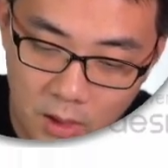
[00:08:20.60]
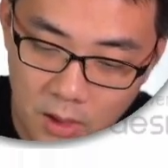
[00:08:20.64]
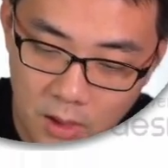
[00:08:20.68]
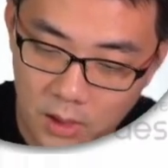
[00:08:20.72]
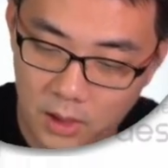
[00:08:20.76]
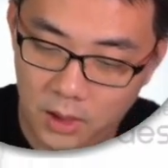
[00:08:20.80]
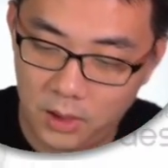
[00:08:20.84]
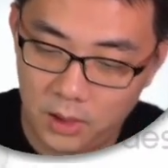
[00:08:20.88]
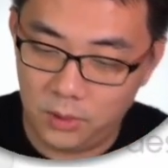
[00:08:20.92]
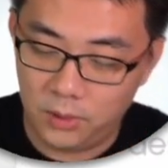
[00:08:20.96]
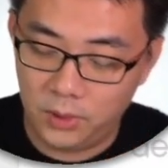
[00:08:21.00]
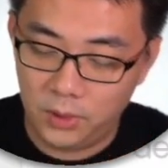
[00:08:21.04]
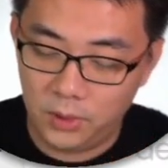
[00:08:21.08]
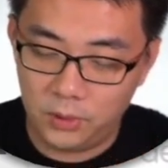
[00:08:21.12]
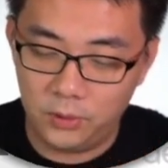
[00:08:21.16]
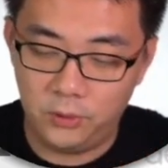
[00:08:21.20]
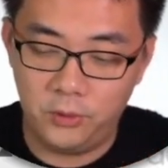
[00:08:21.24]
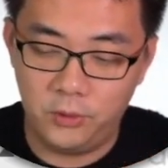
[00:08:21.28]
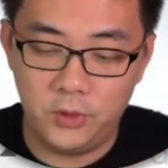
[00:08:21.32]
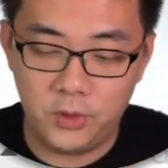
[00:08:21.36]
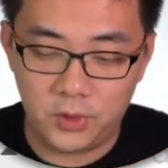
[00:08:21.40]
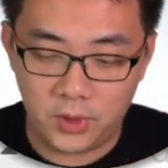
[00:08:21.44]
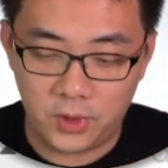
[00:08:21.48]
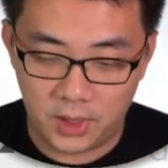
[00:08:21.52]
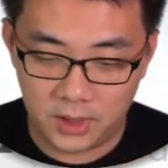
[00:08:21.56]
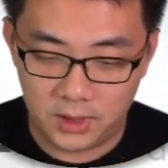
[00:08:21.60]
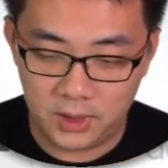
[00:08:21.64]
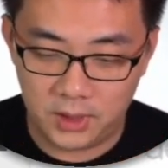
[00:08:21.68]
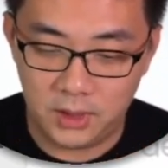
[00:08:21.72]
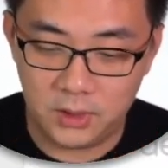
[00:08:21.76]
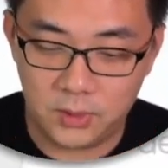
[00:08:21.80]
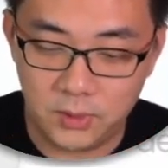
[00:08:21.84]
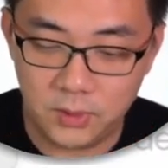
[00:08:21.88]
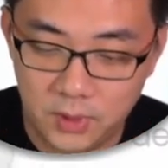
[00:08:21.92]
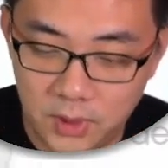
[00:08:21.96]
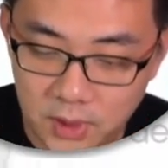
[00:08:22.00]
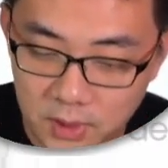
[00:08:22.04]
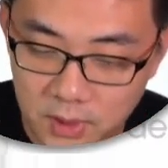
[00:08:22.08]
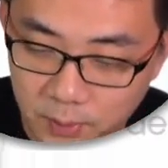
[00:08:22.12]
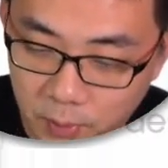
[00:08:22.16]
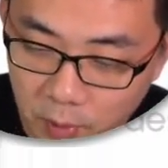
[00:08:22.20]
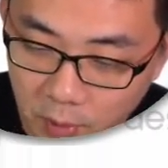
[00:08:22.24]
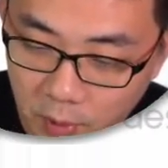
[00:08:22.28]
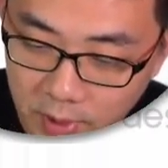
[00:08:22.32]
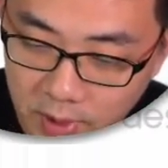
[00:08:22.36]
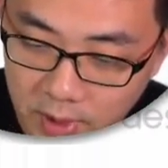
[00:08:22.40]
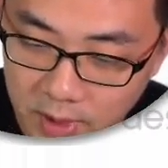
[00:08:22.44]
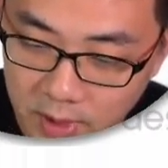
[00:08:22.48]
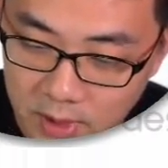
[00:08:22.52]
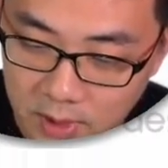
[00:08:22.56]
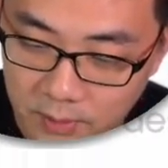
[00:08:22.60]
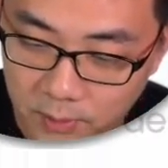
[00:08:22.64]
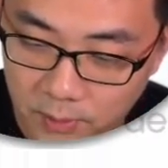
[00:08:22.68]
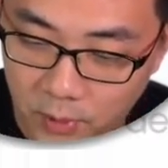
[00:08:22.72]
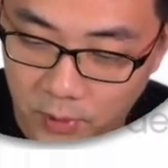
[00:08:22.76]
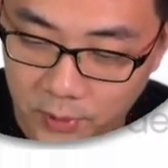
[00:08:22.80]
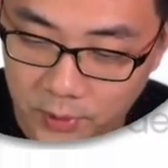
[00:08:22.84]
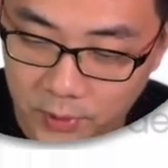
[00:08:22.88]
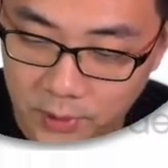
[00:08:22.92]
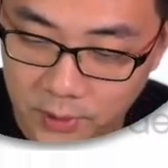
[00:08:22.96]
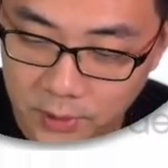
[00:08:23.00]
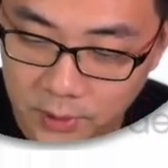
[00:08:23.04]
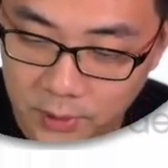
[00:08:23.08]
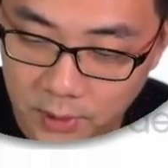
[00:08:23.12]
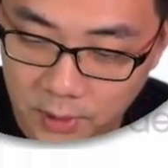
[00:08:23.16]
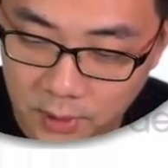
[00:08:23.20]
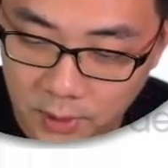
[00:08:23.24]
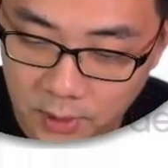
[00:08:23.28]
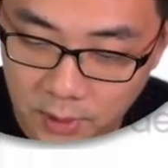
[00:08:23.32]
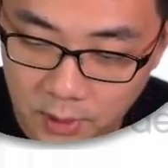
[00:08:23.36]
Okay, you need to visualize this. So this point here is important.